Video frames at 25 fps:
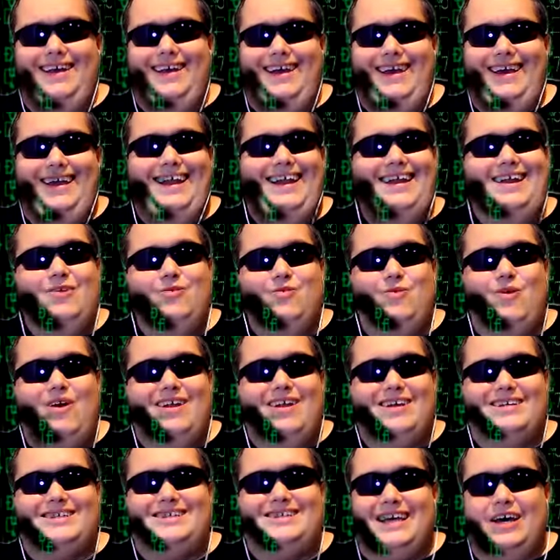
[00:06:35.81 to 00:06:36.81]
And I didn't want
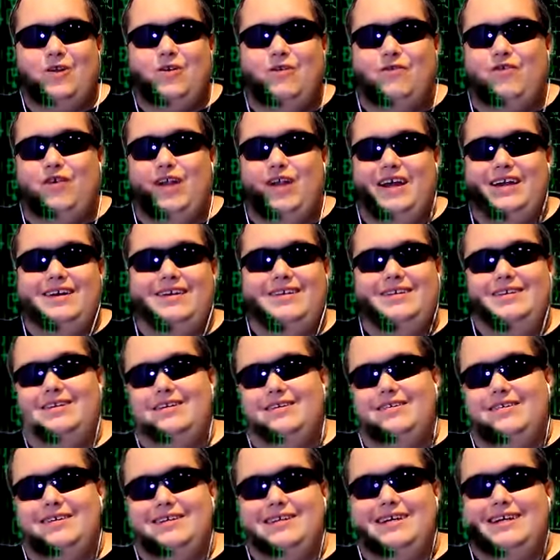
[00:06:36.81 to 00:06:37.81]
to settle for like
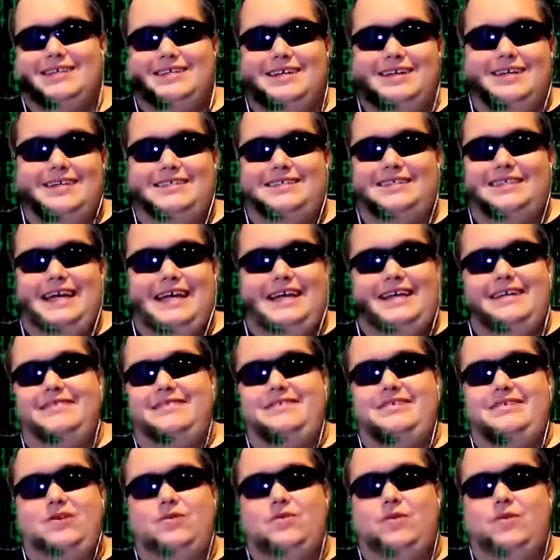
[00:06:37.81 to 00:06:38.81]
a second
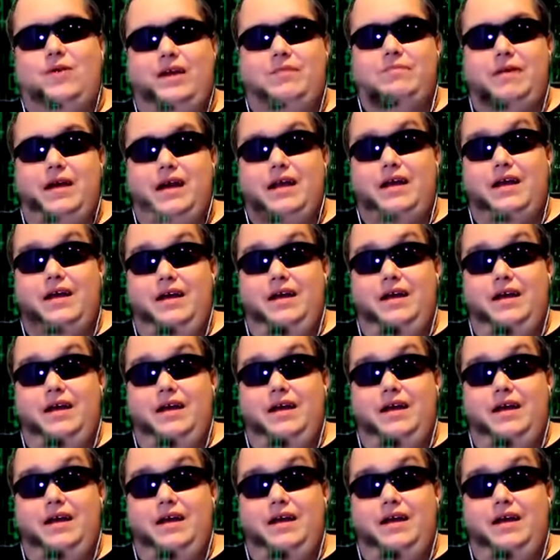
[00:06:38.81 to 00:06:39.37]
tier running back.